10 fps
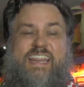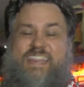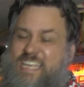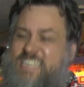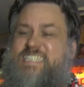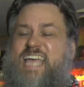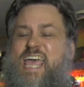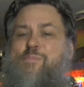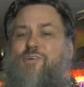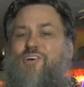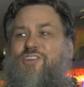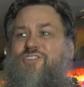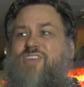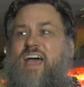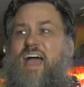these
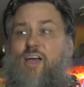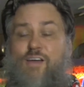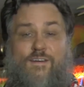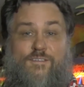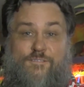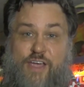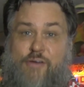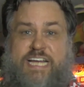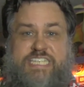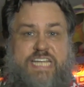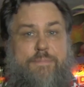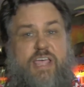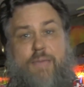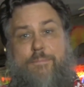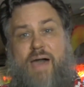tables are very cheap.
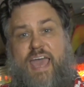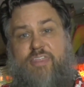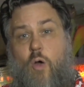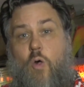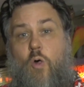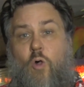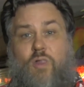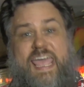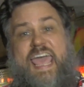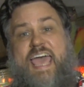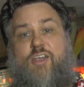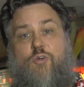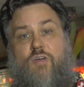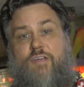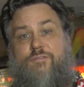You could buy the whole
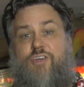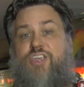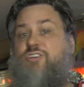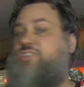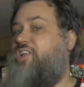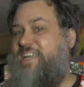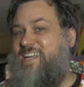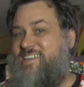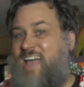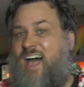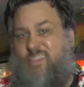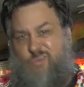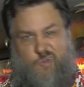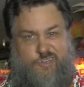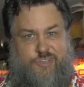category for usually
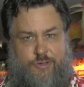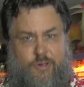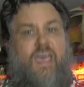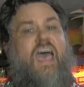$1 or $2.